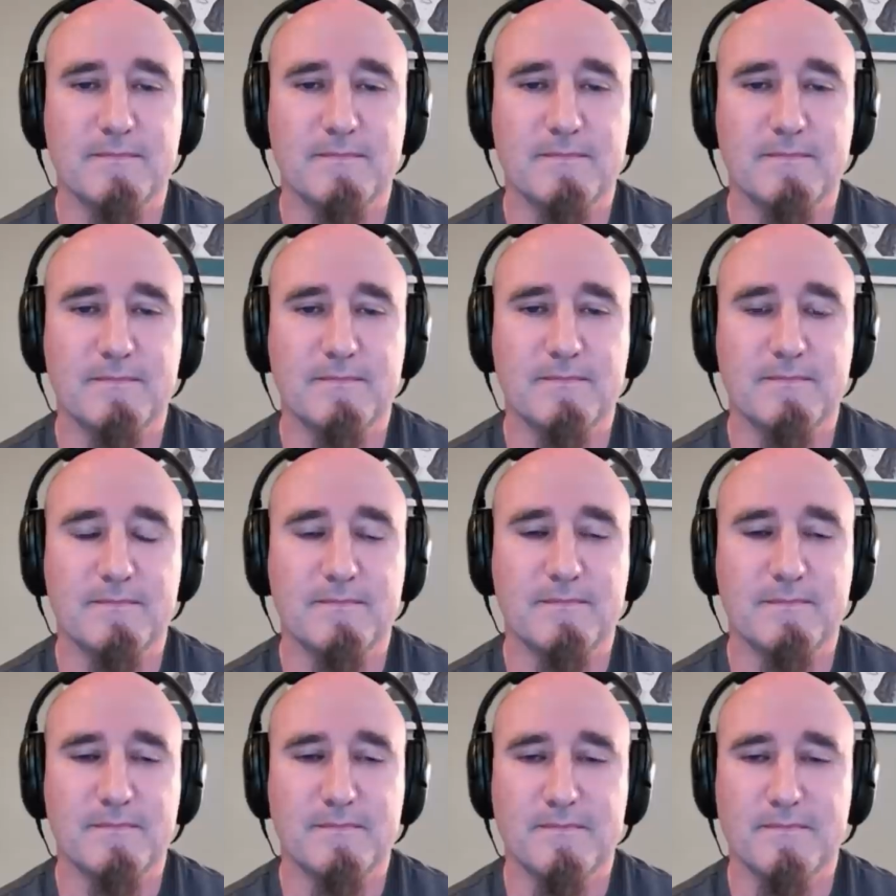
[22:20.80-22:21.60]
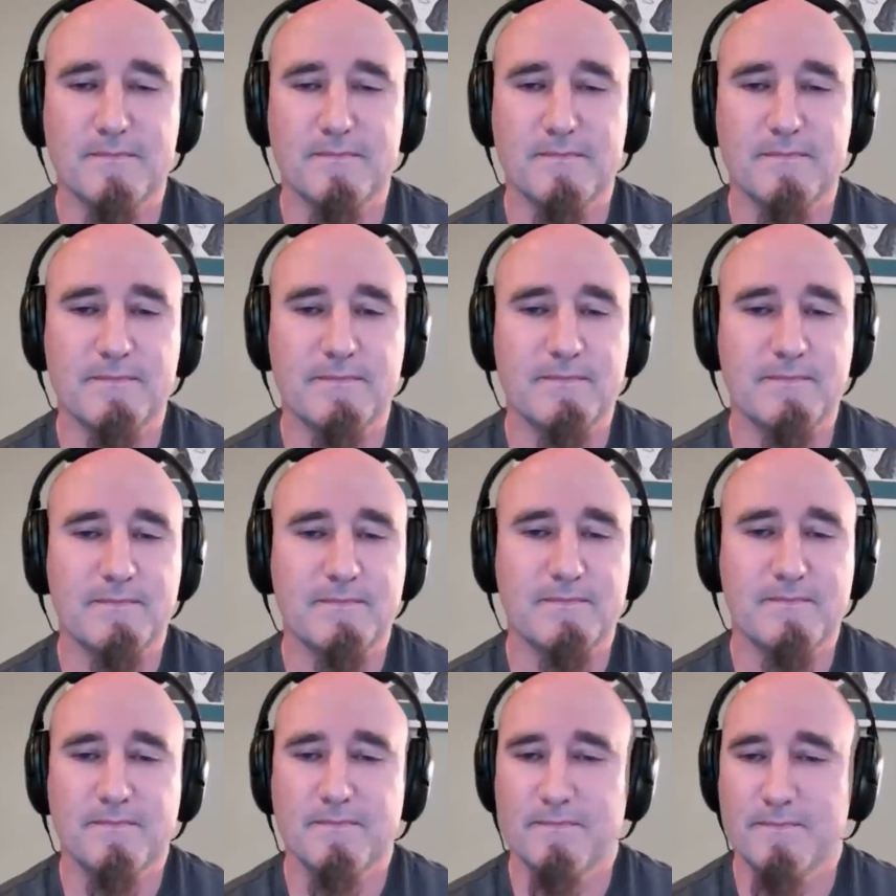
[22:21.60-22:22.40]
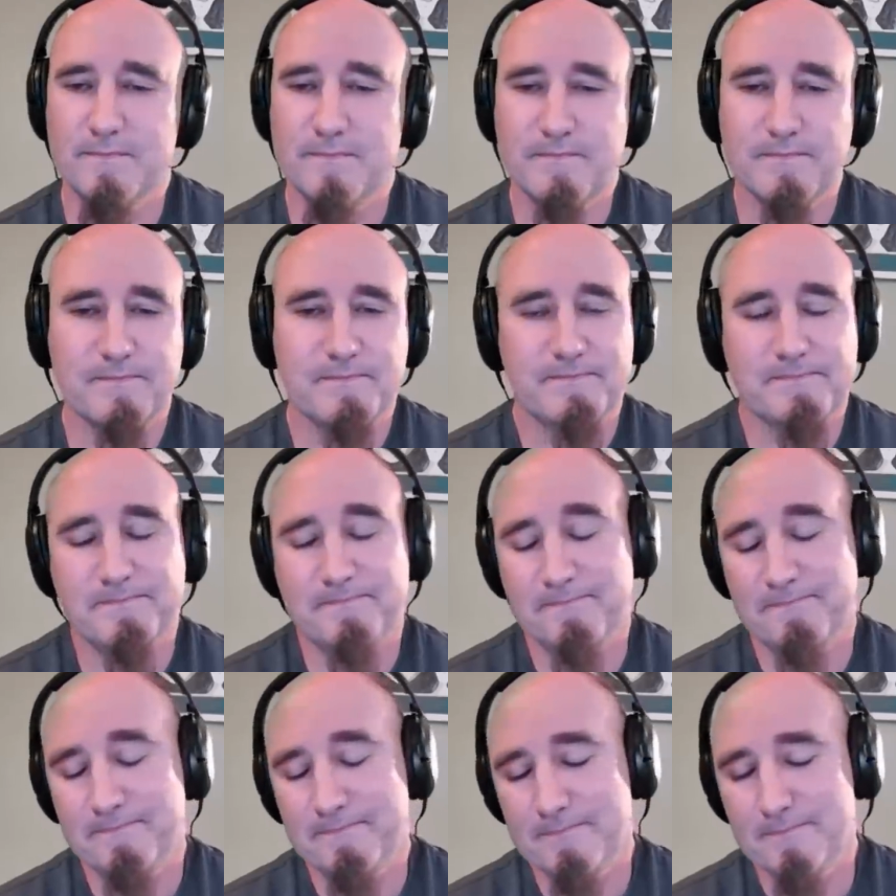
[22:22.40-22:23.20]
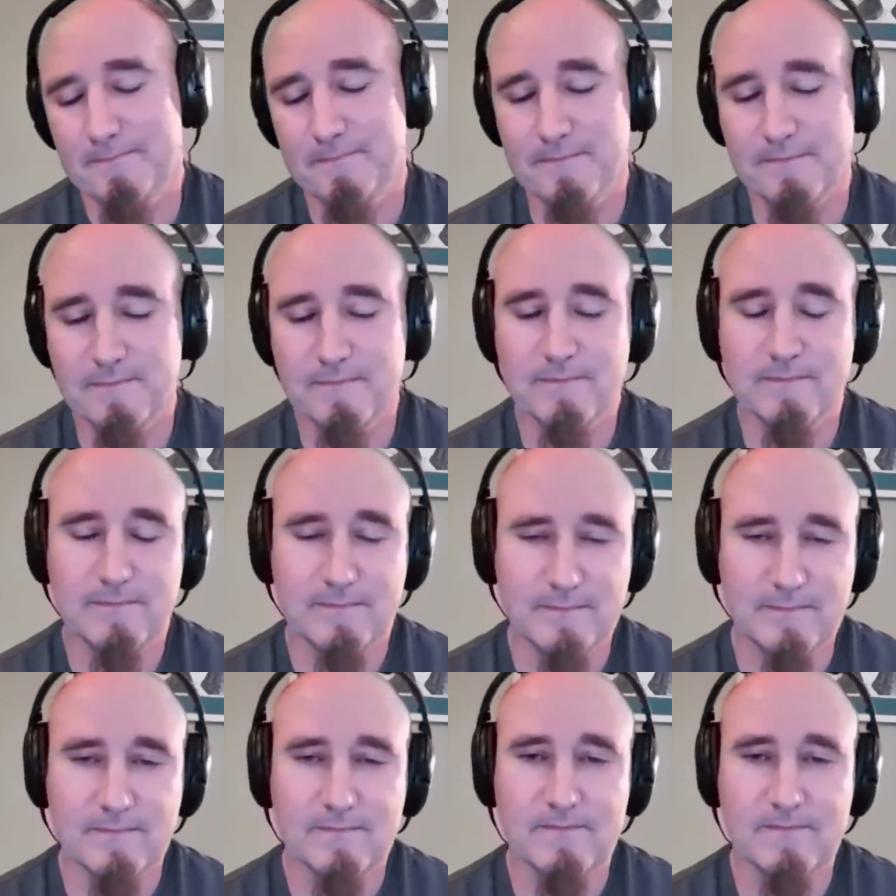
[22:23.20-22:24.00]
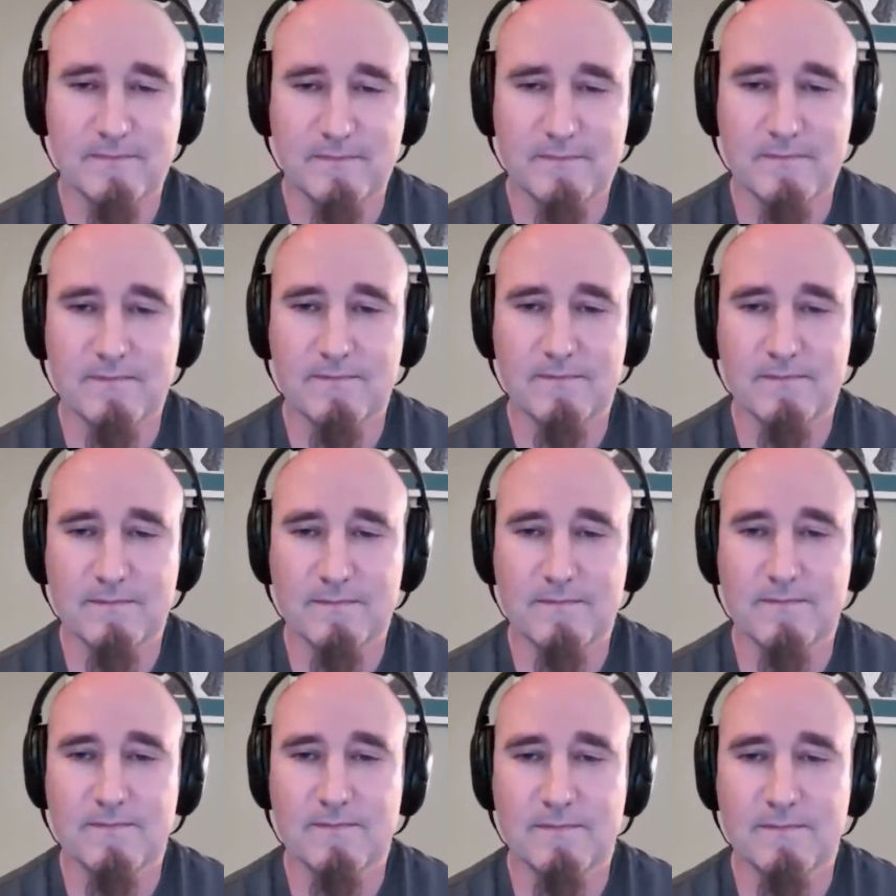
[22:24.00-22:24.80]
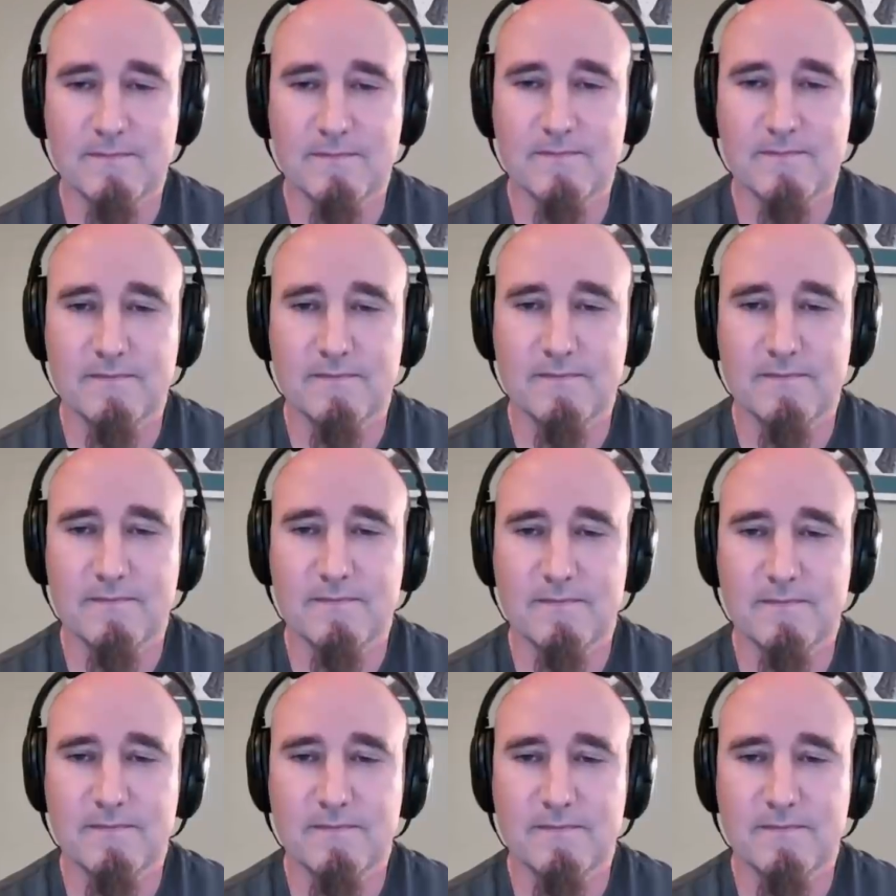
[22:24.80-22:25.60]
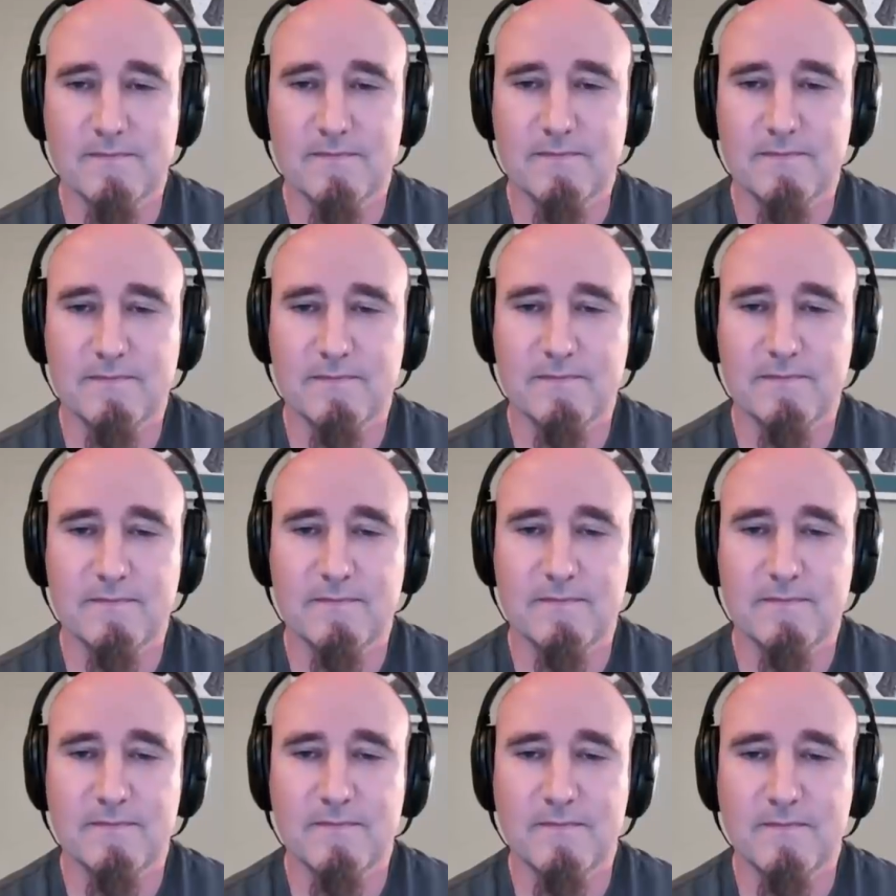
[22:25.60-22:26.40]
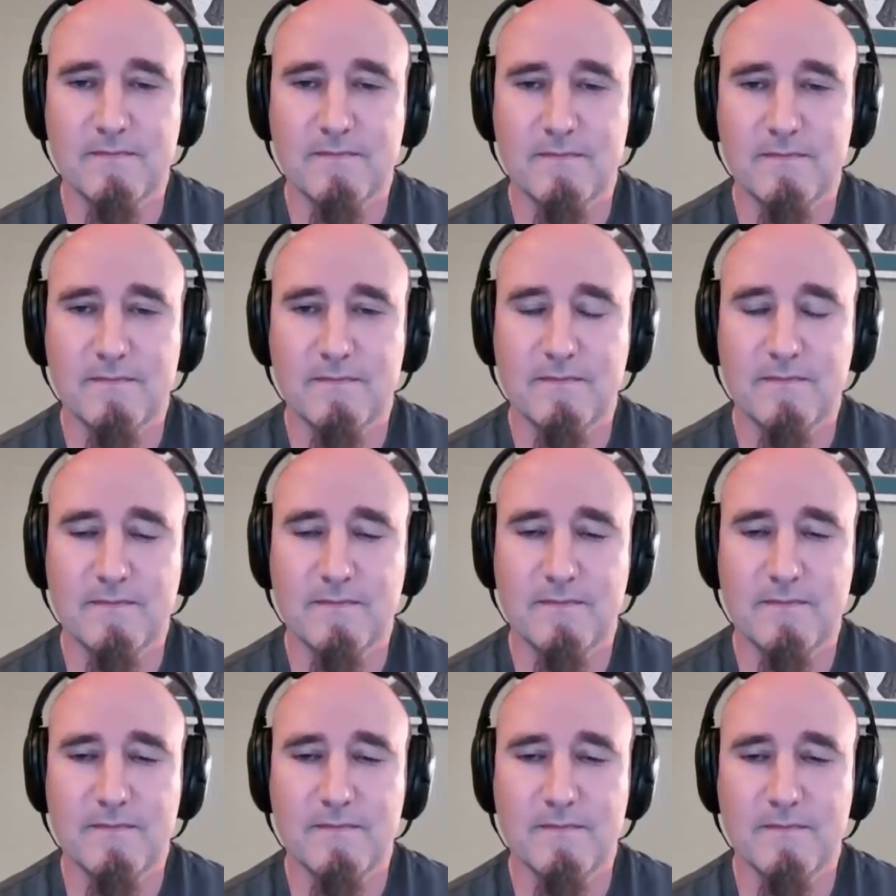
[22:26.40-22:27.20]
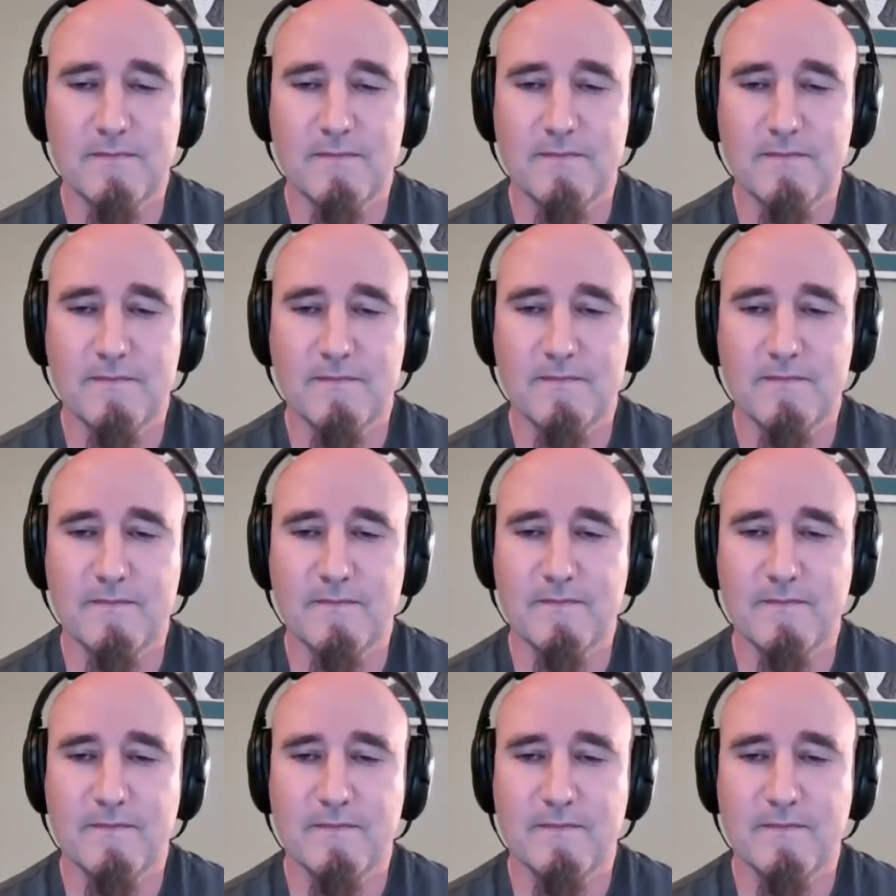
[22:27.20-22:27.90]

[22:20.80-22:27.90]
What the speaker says: (not speaking)